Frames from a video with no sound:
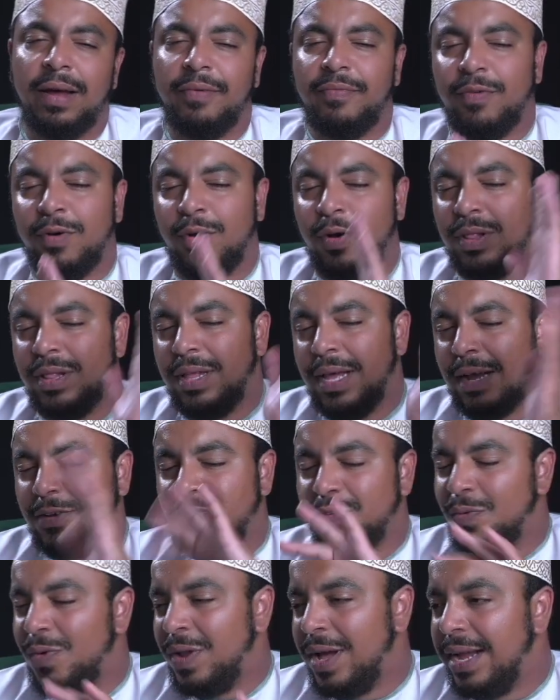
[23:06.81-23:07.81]
I forgot the
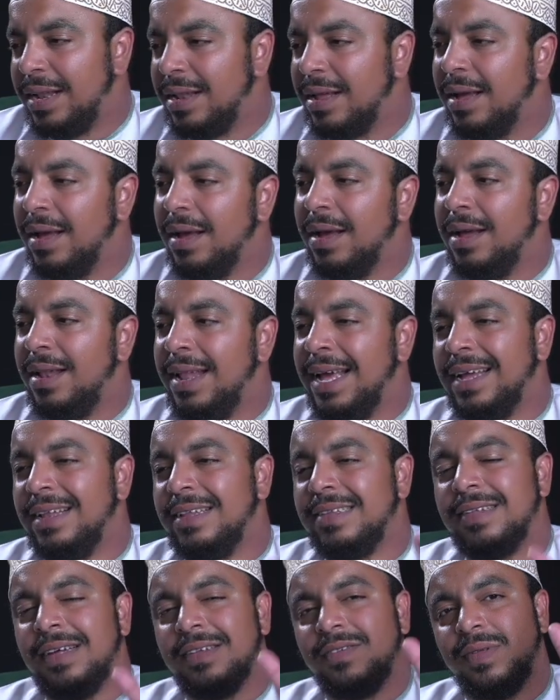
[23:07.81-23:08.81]
actual line. Like
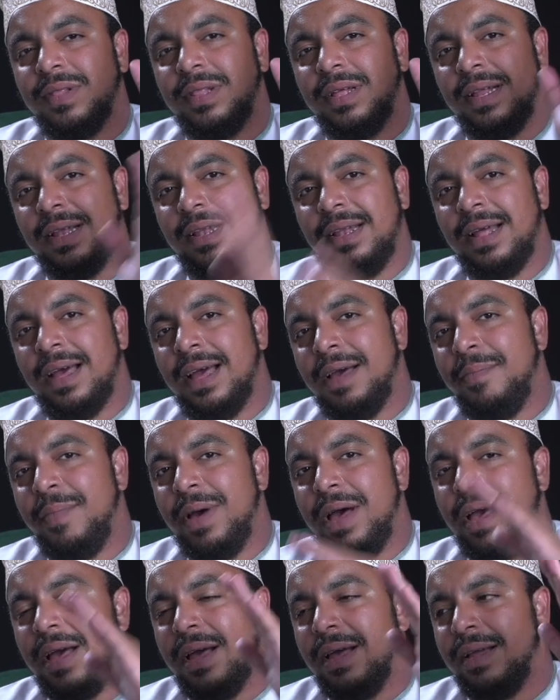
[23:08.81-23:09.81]
it starts with Inna
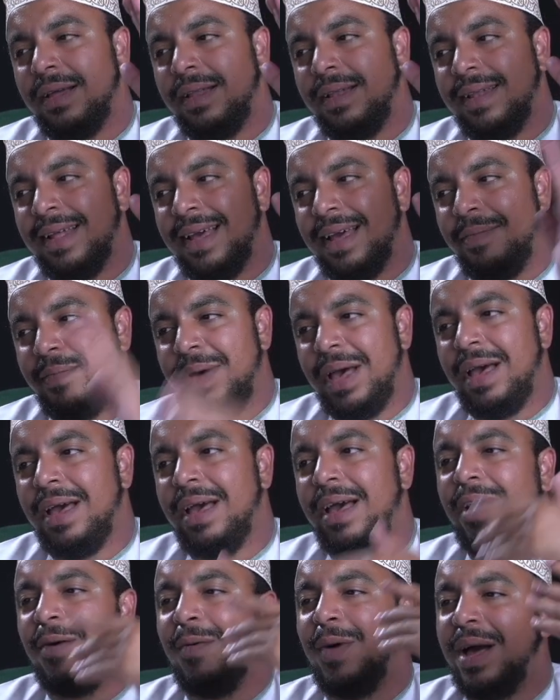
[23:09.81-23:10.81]

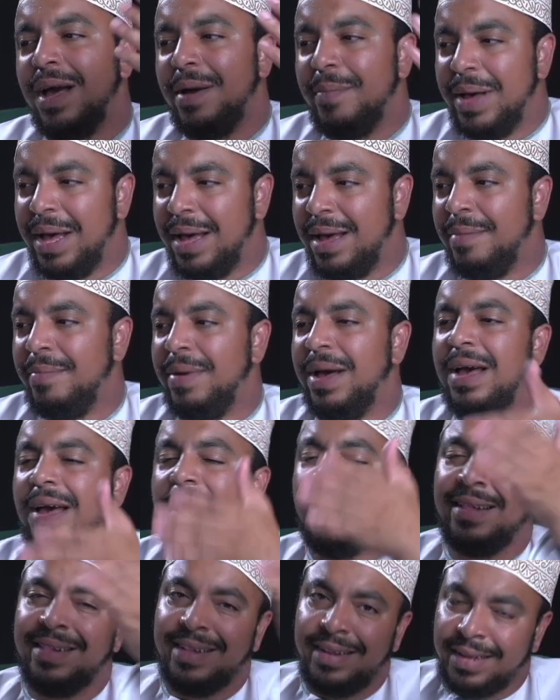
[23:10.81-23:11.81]
Abaha wa Aba
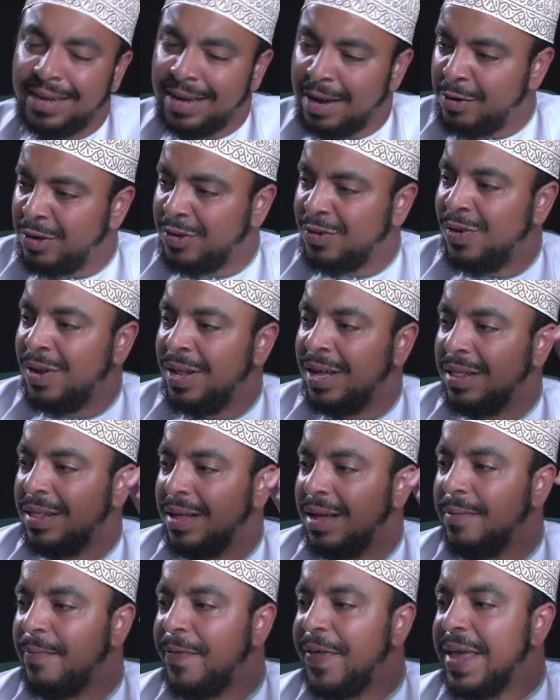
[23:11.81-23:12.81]
Abaha, and then it carries on like
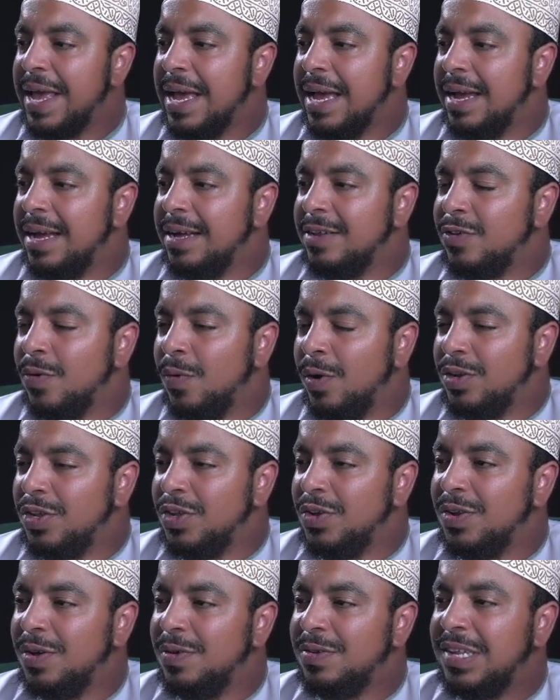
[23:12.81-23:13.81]
that. So what
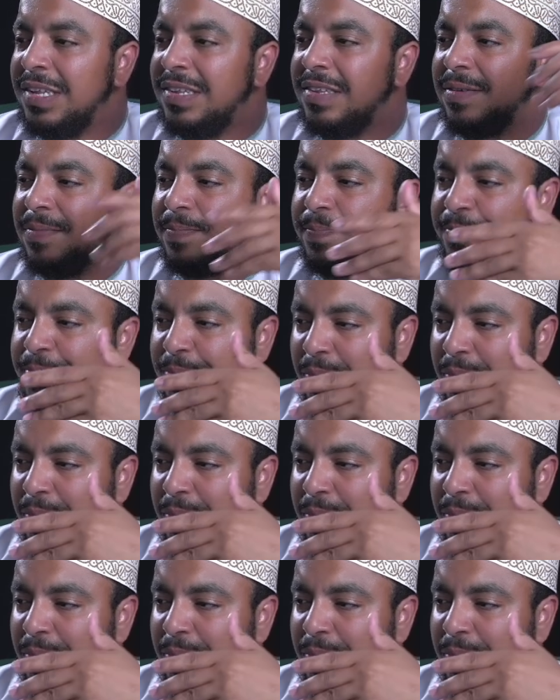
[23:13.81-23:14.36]
do you notice?